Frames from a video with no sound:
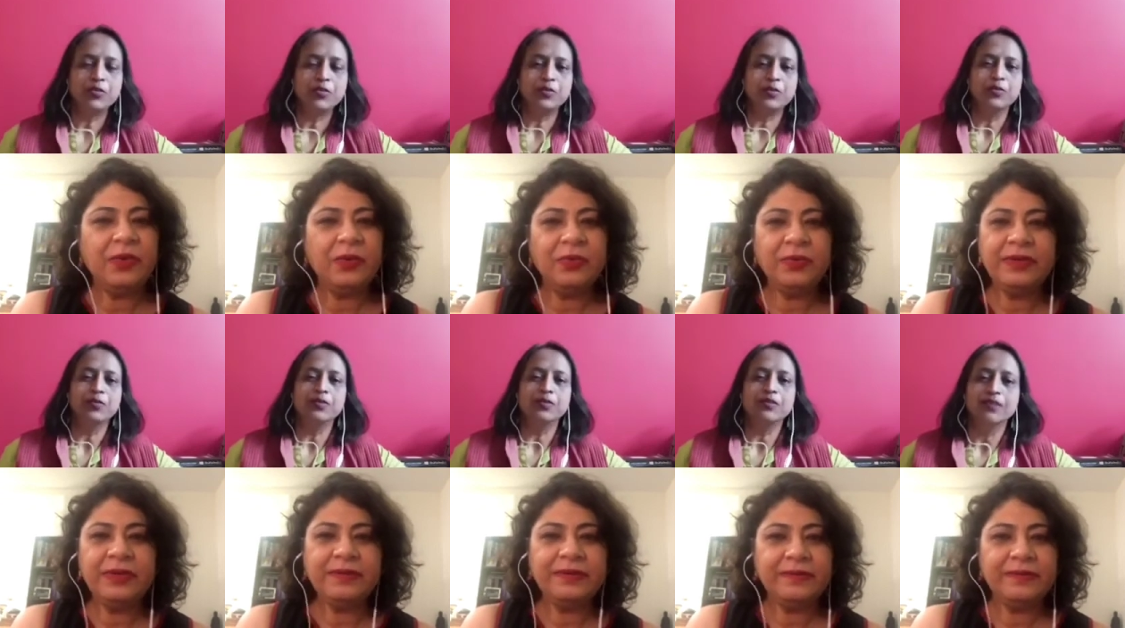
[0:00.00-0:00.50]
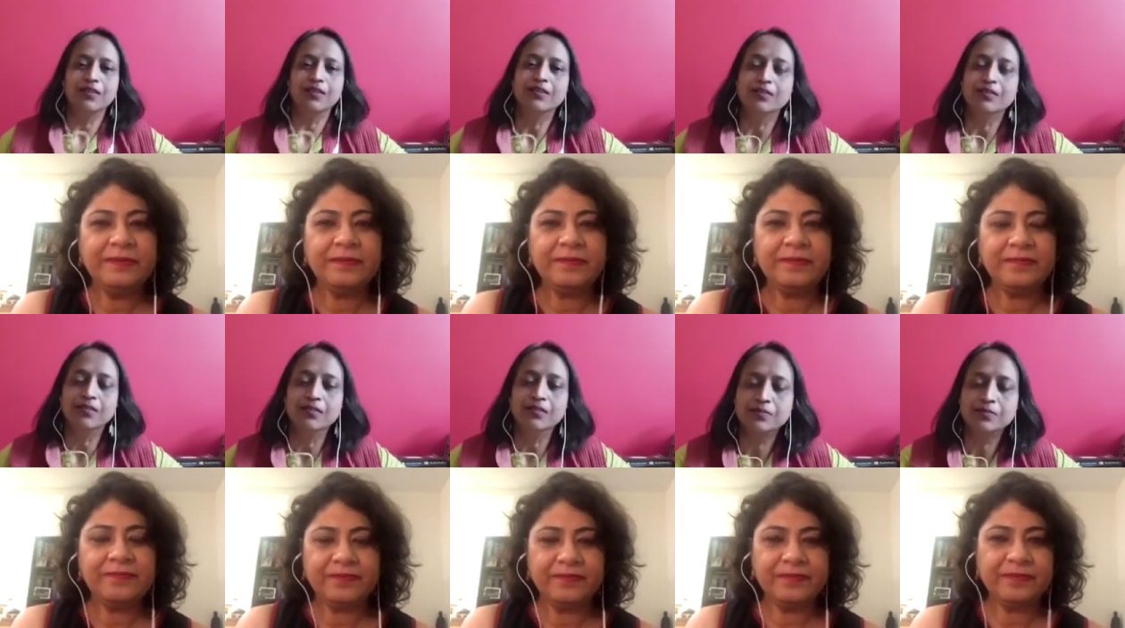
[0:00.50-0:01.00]
Speaker 1: only yeah,
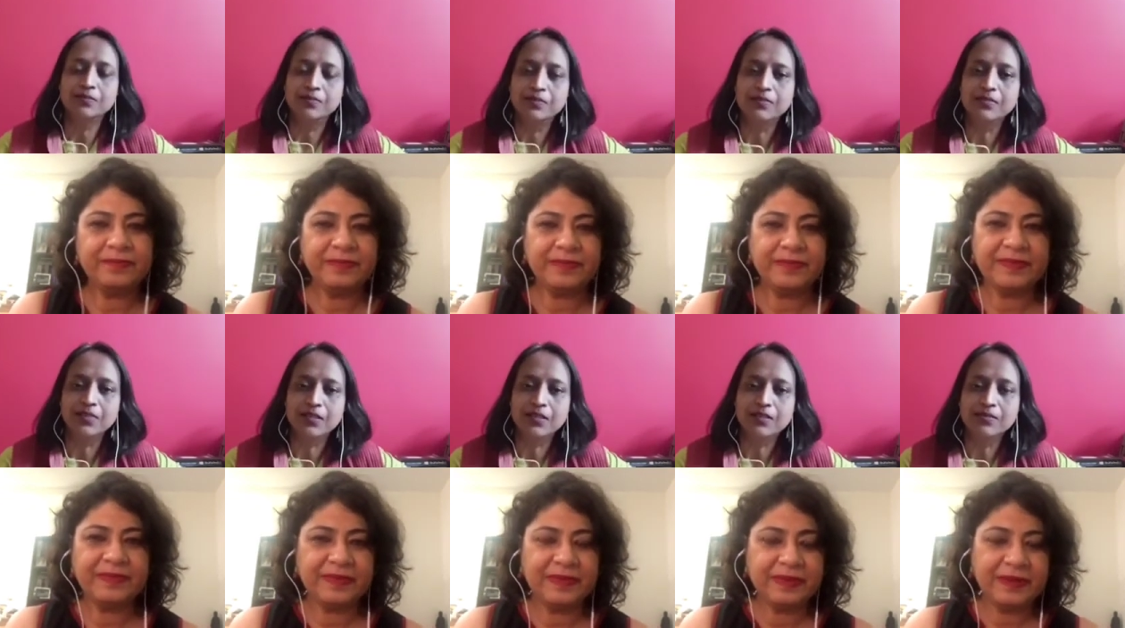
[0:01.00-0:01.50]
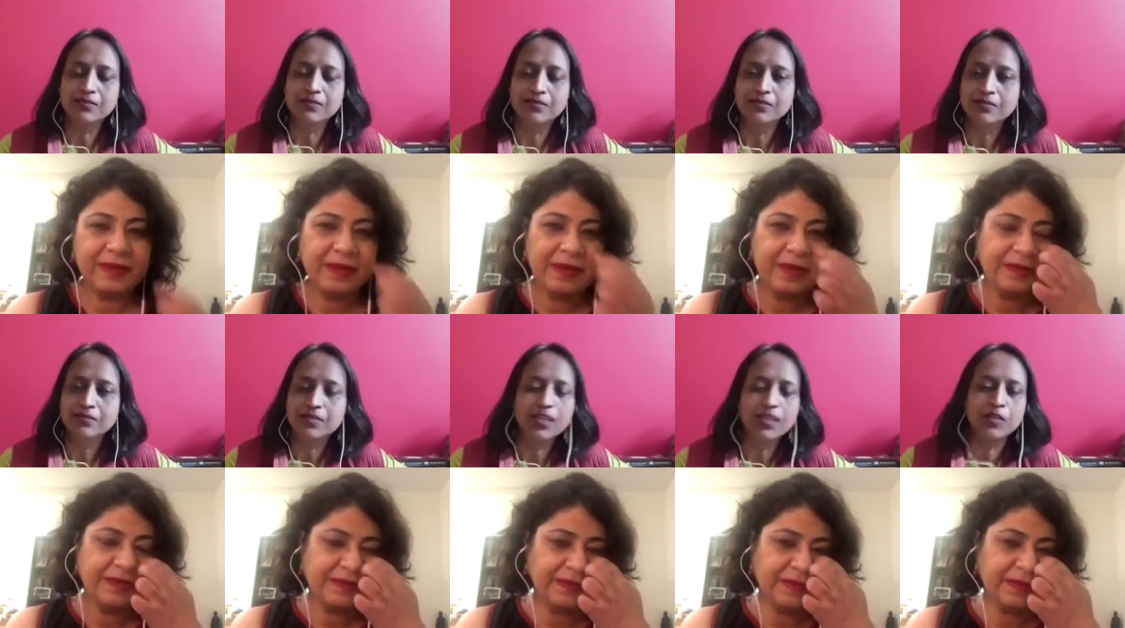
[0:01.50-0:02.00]
yeah,
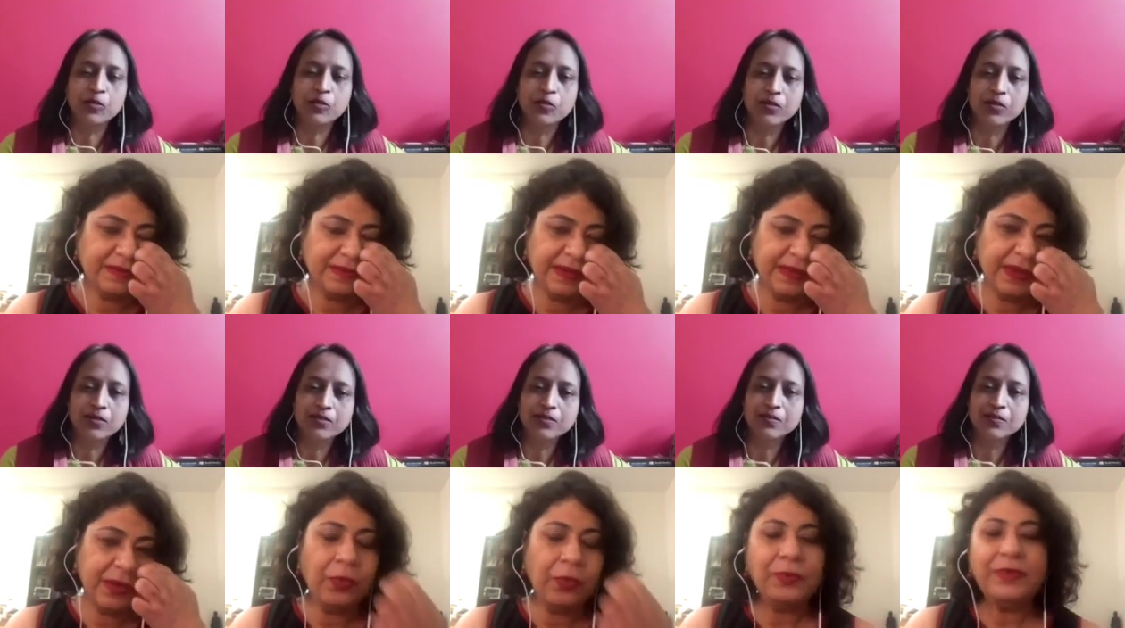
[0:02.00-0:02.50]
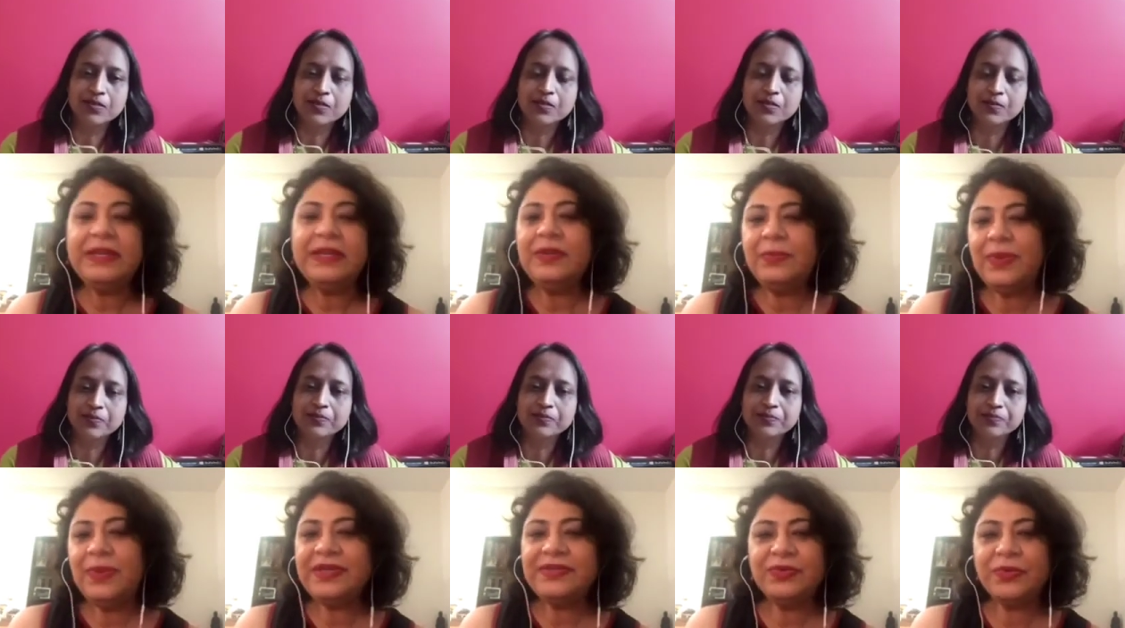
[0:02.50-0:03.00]
yeah. So the ahead. only
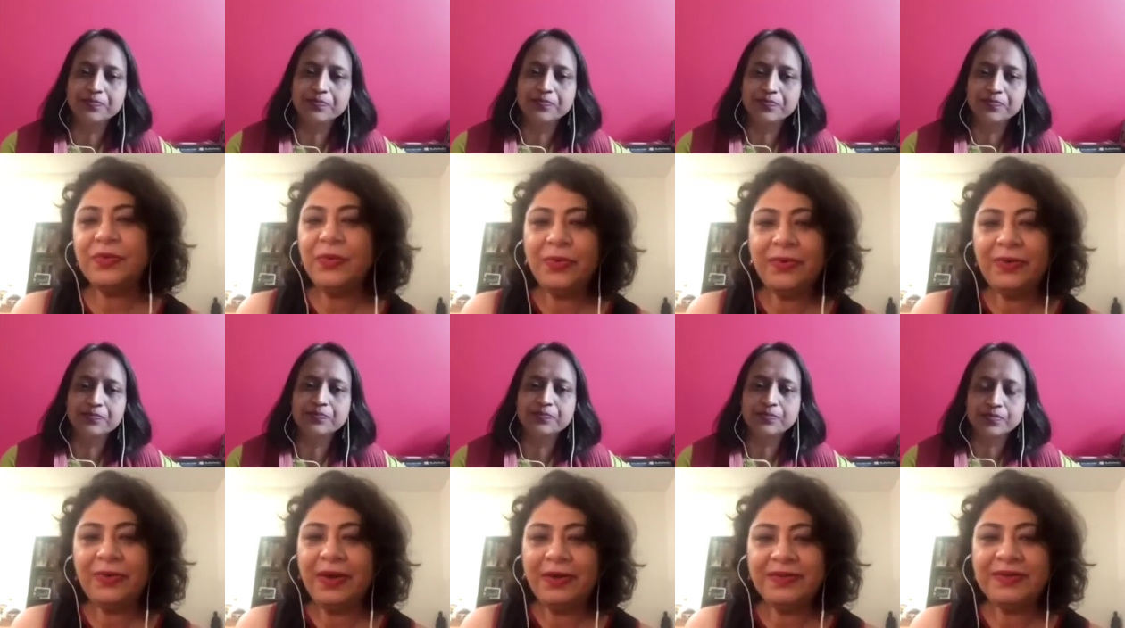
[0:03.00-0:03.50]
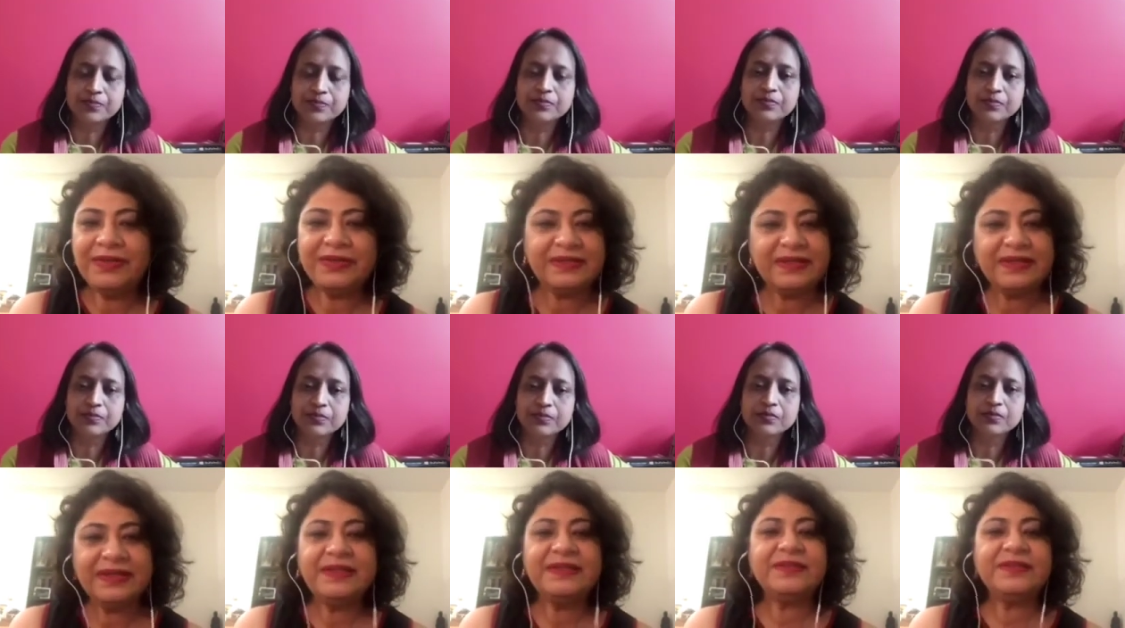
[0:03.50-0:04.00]
way to go around it
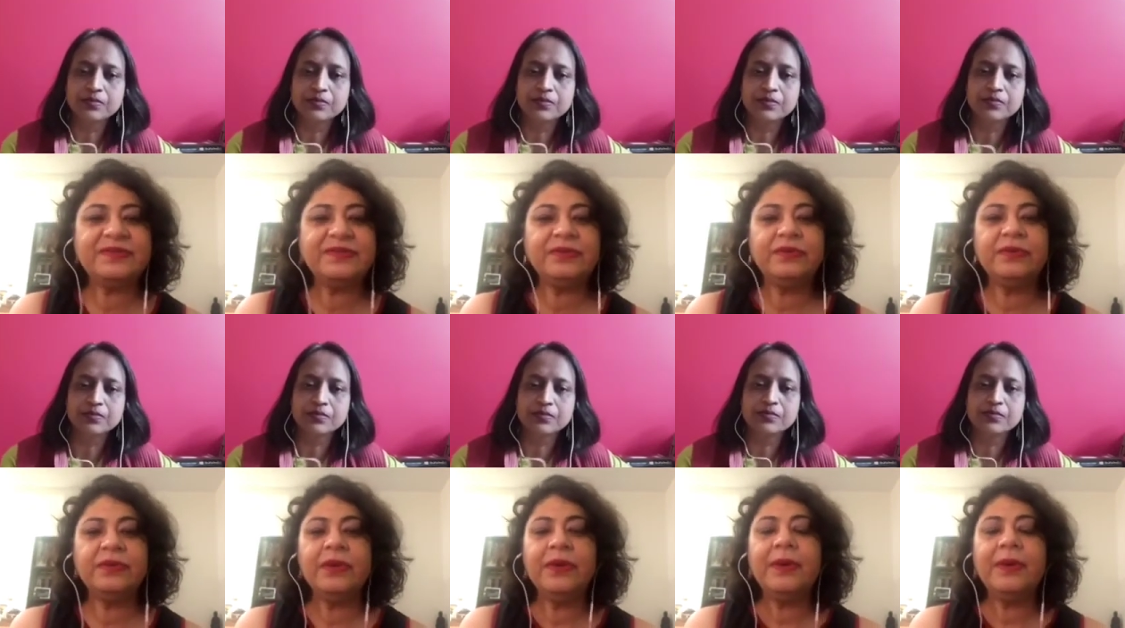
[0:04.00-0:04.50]
is to